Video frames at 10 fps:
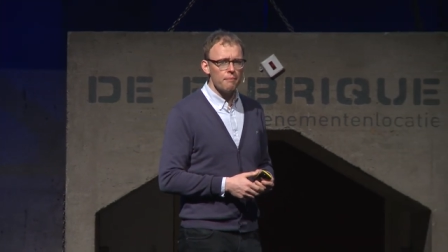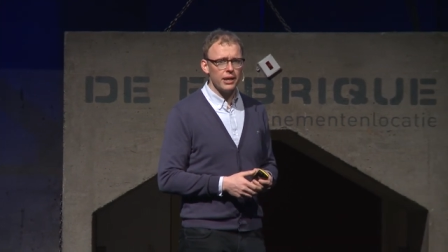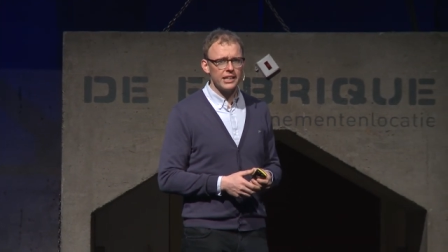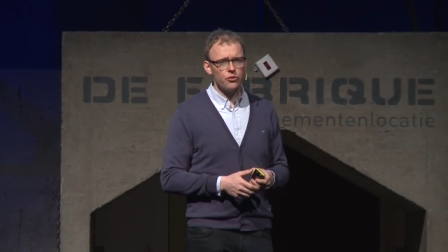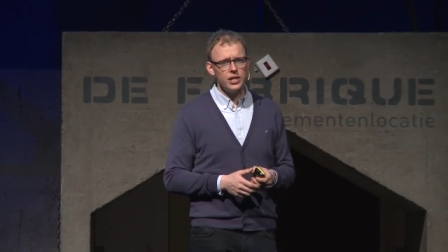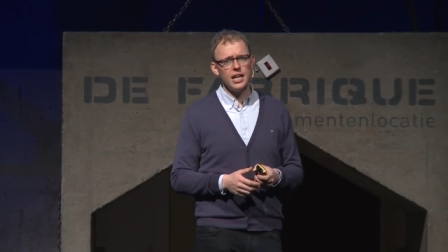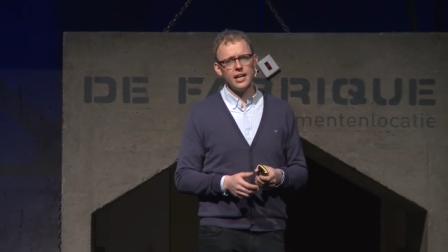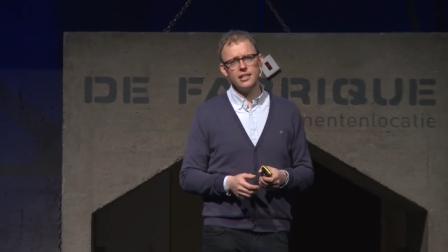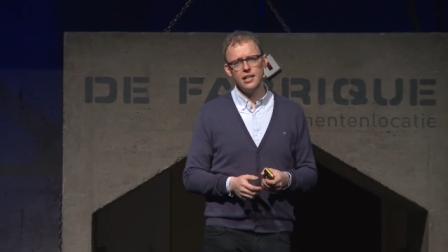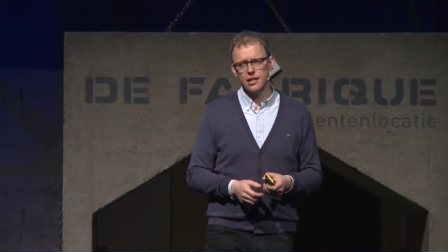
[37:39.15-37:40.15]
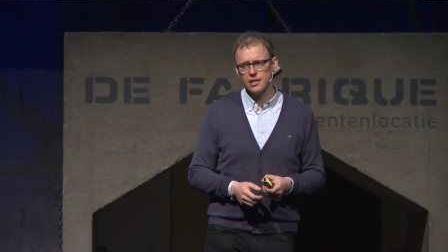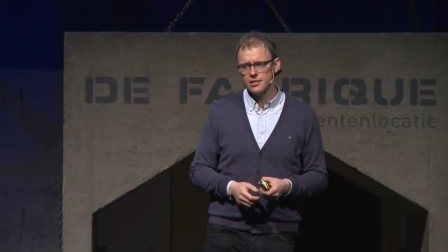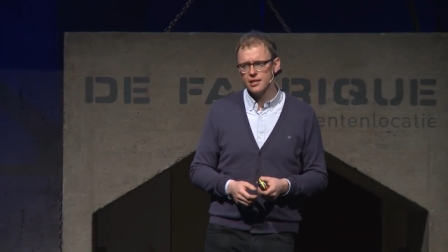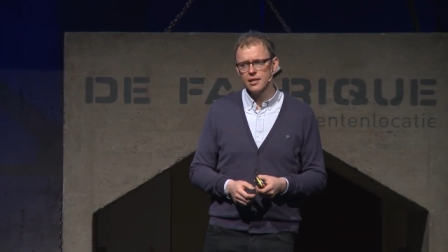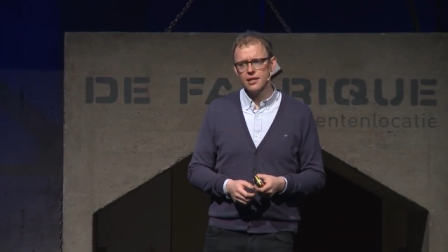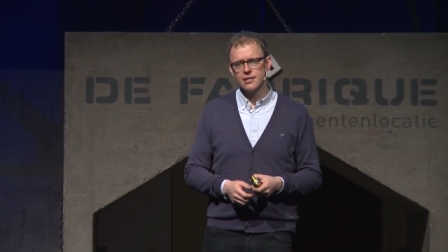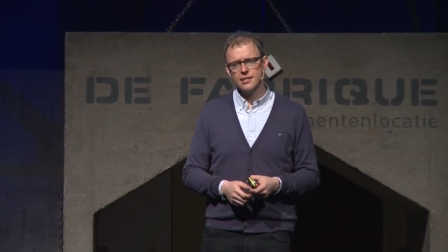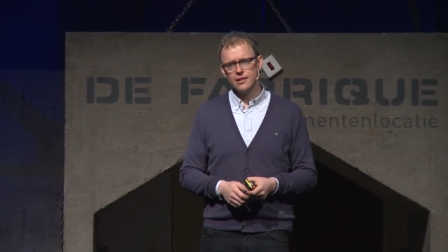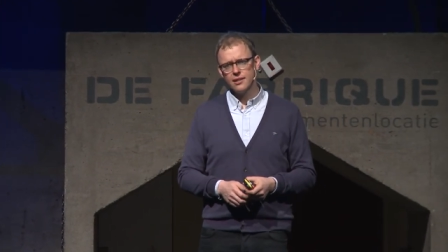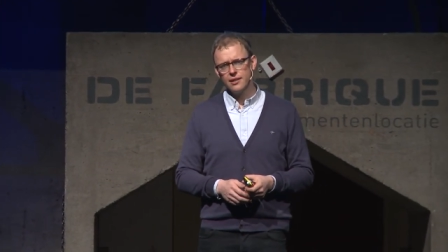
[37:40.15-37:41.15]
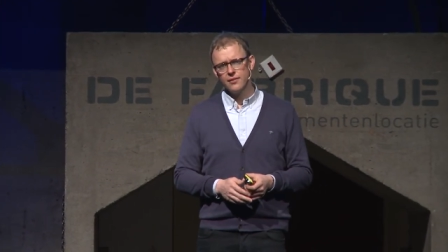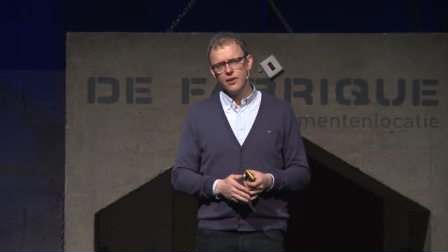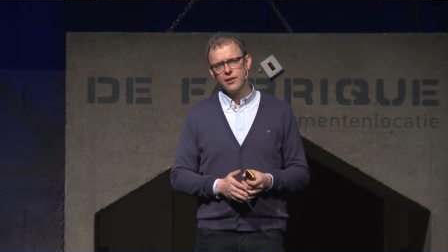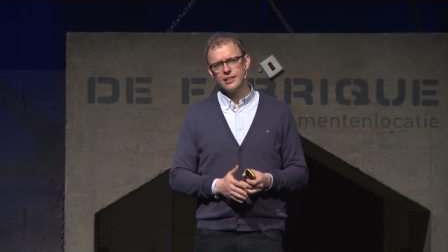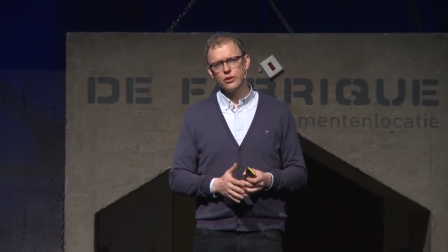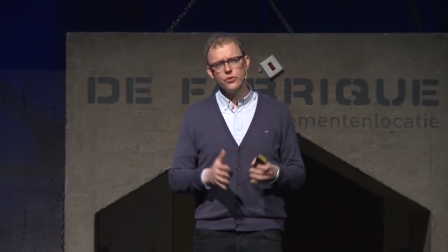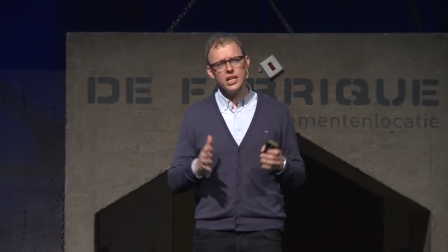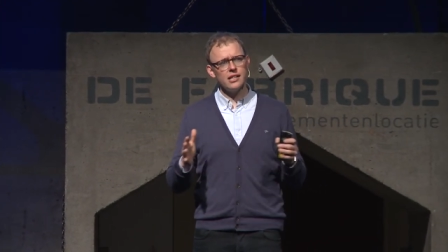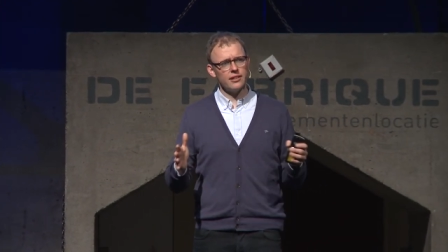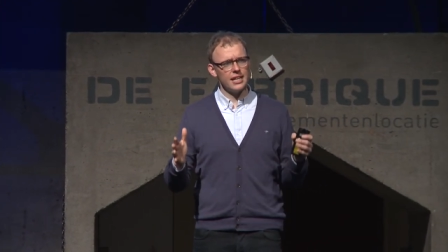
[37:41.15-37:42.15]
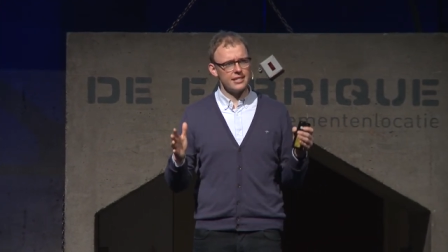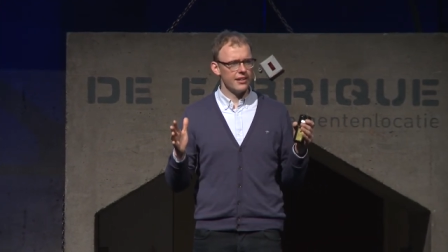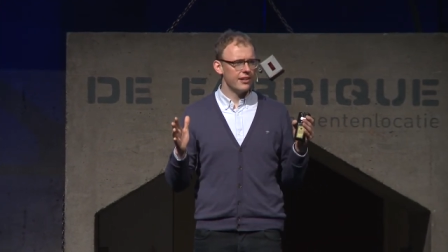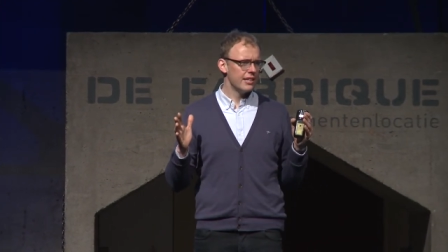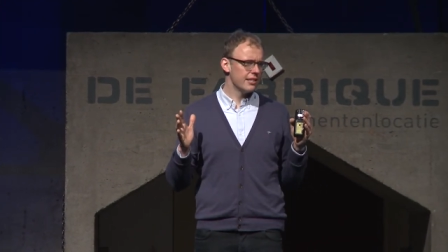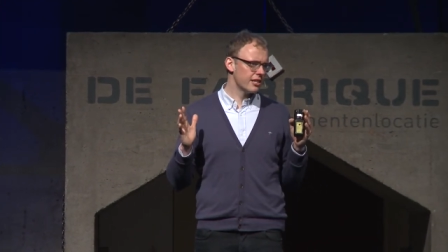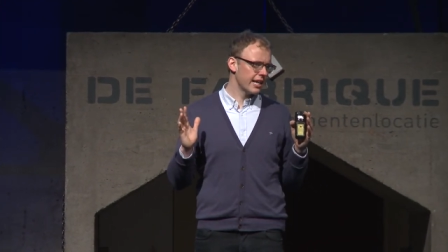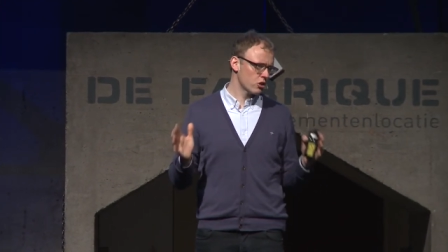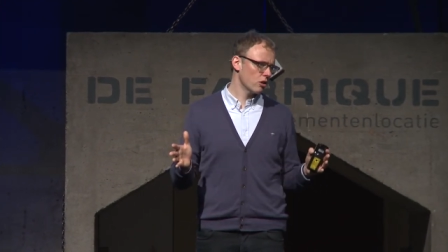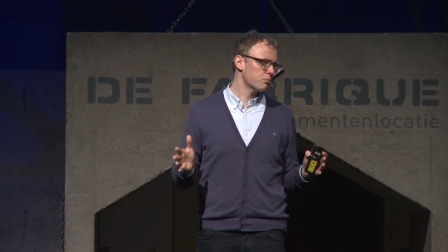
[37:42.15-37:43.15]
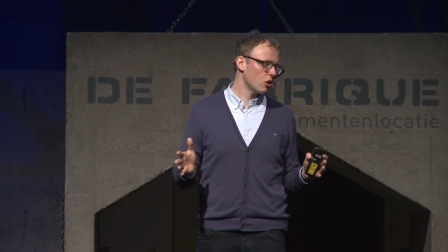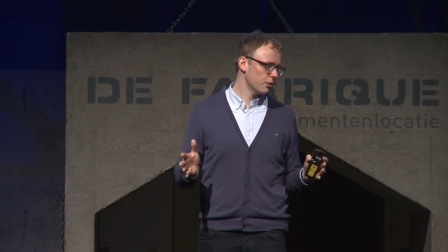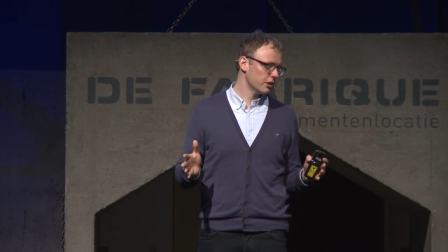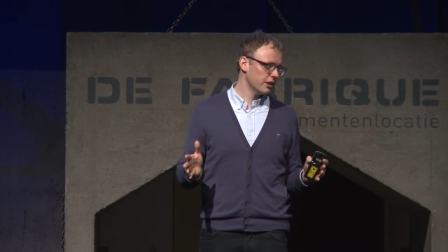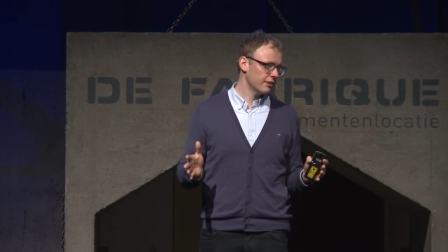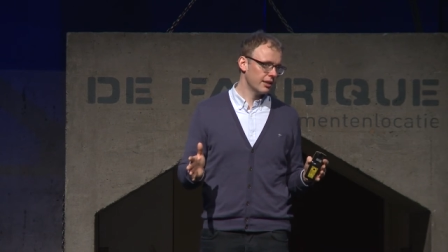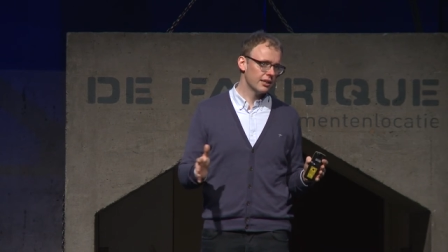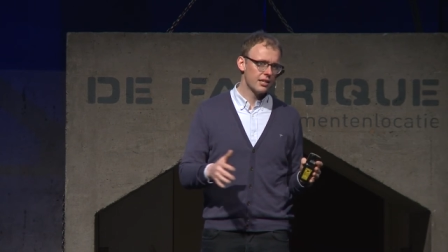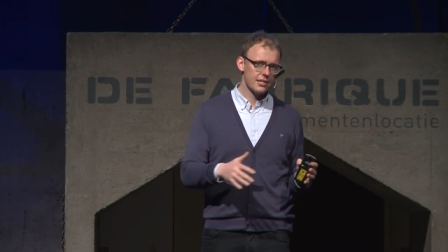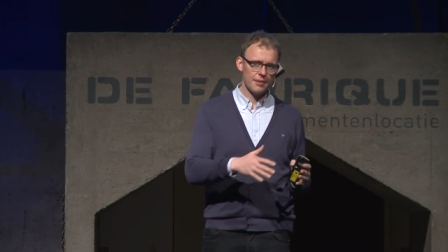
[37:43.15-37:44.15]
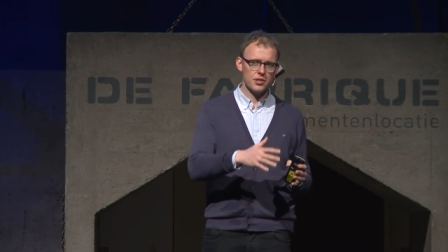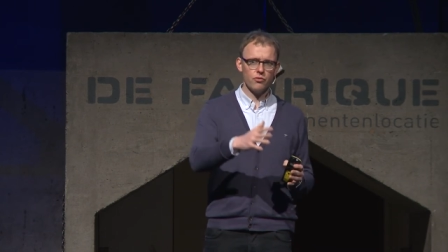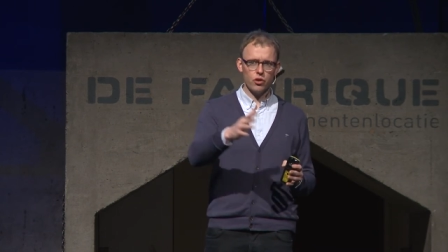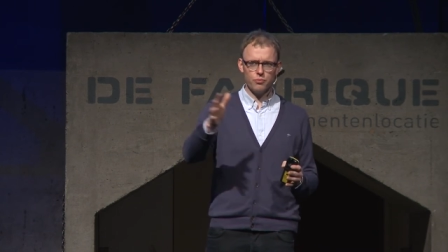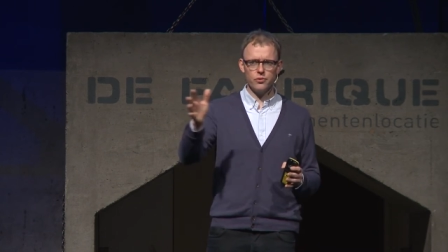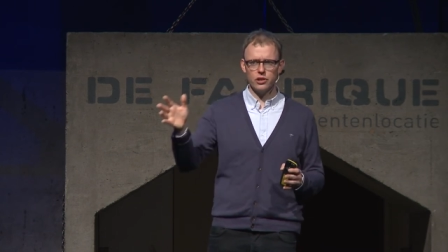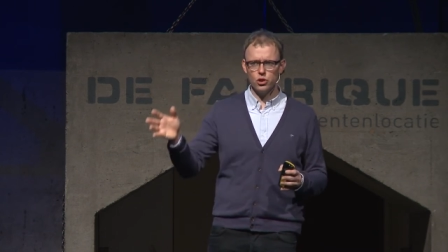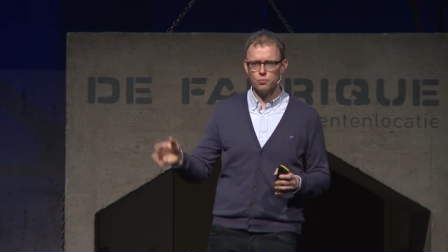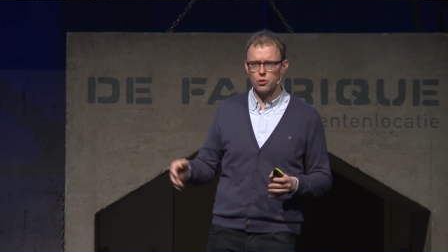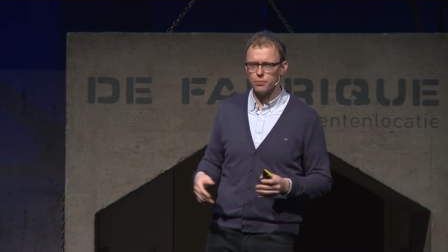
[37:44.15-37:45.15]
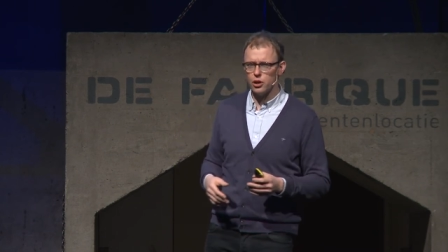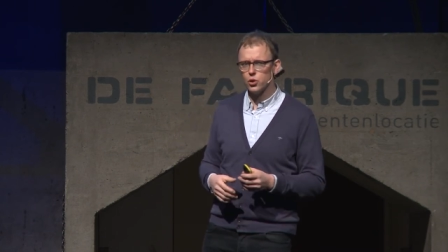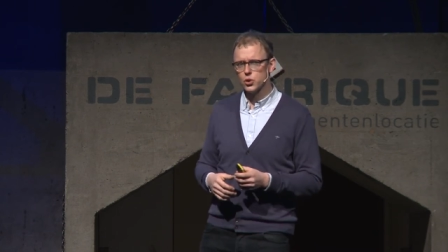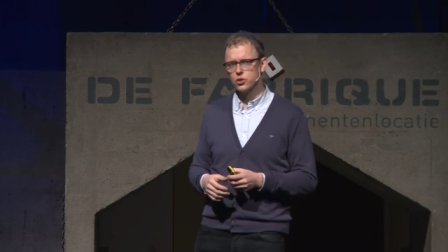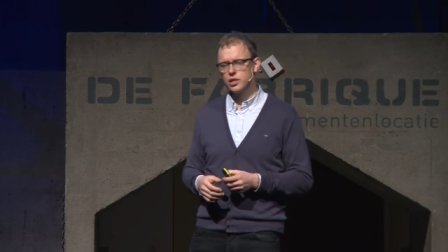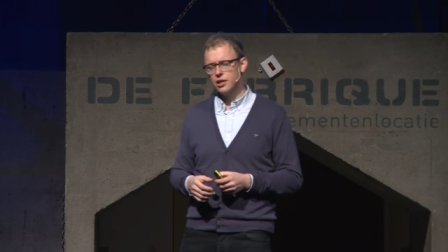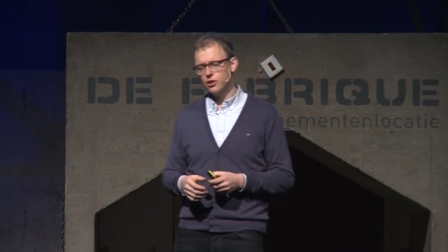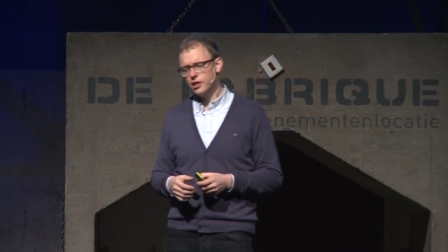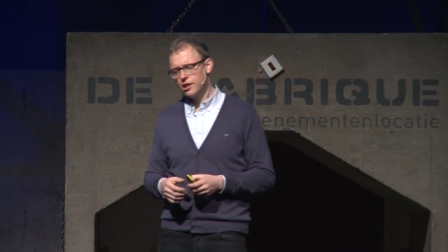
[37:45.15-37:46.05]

But the real idea is that the real, let's say, intellectual property, and that is something what you probably also see on,